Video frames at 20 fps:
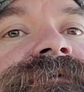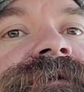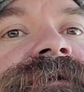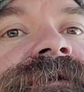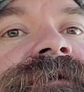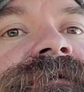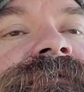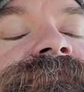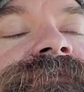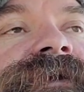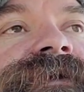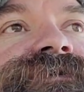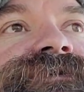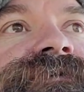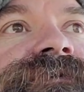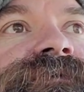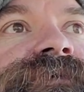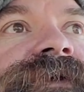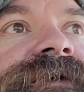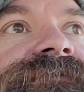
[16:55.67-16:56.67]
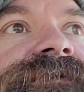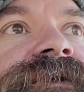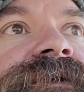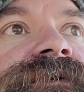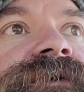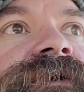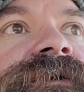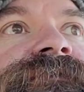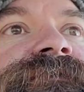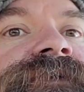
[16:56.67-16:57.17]
and make sure that we have like an
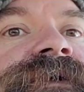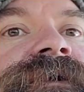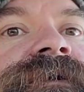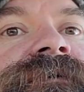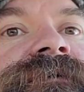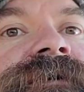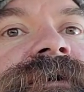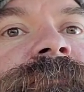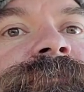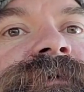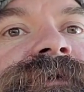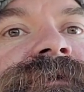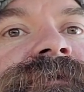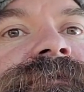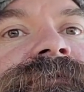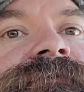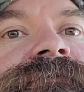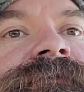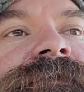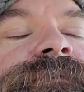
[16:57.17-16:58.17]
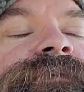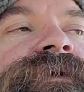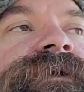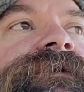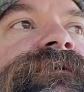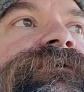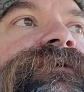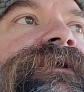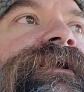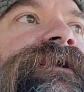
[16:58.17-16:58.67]
offline copy that we
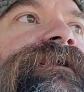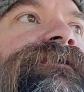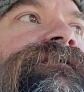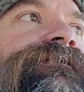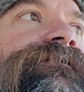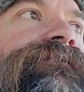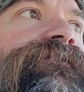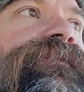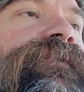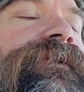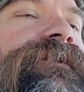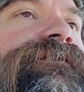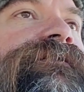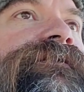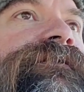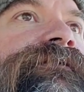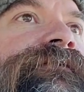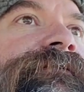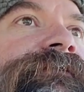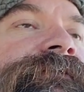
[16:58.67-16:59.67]
can look at quickly.